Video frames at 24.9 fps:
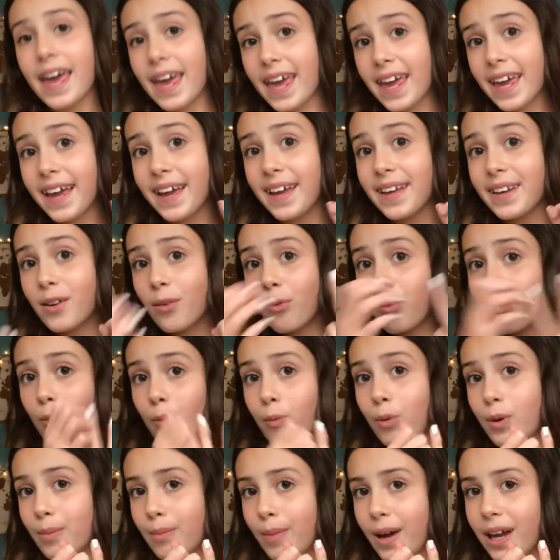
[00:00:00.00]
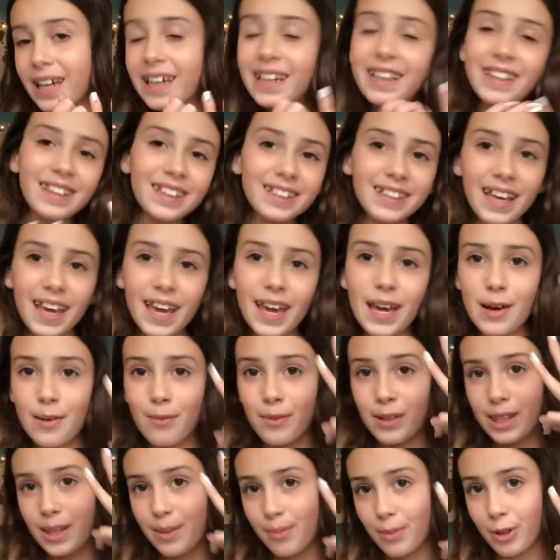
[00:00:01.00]
And we might end the
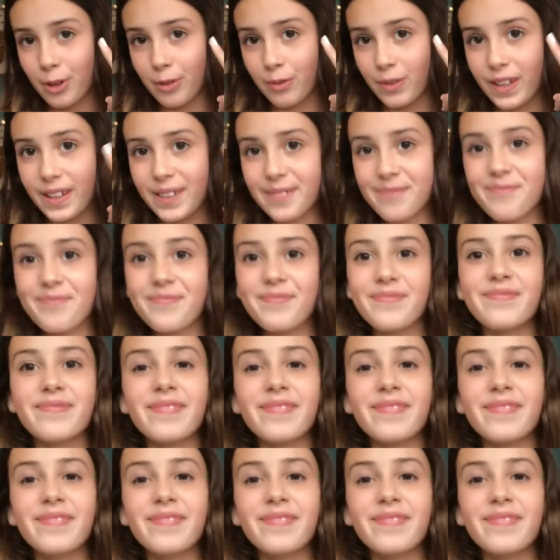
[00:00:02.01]
day with a movie.